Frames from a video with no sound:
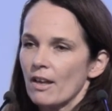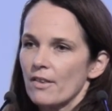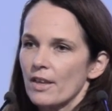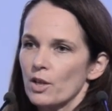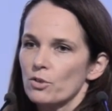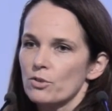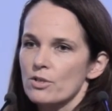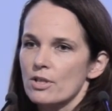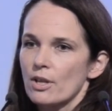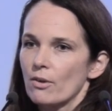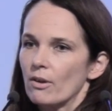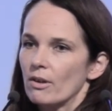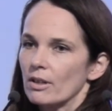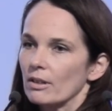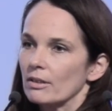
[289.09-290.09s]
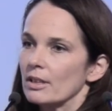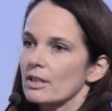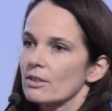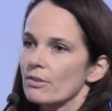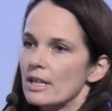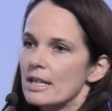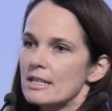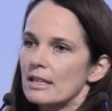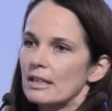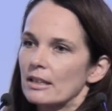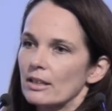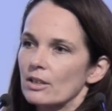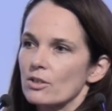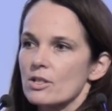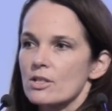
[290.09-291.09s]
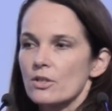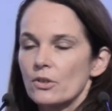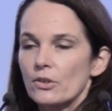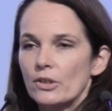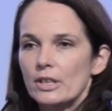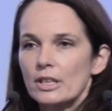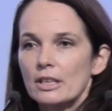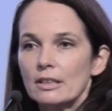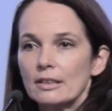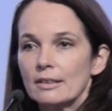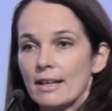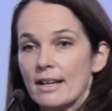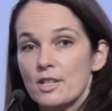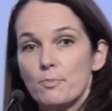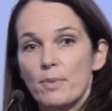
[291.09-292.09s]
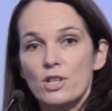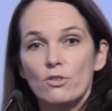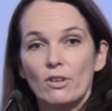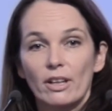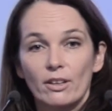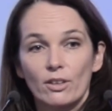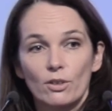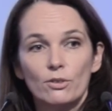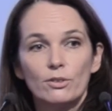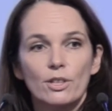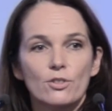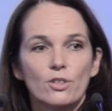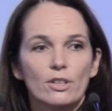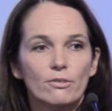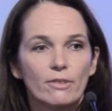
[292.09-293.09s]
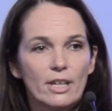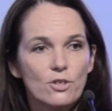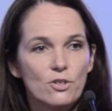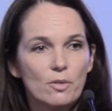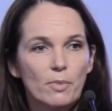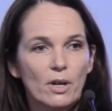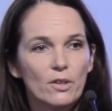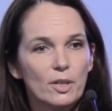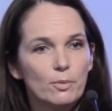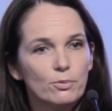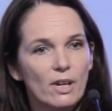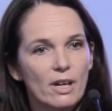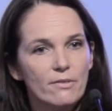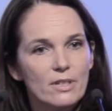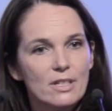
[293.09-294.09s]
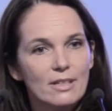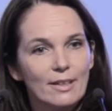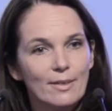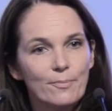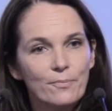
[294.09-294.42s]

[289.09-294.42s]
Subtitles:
they also are increasingly concerned, especially the older generation, about their privacy.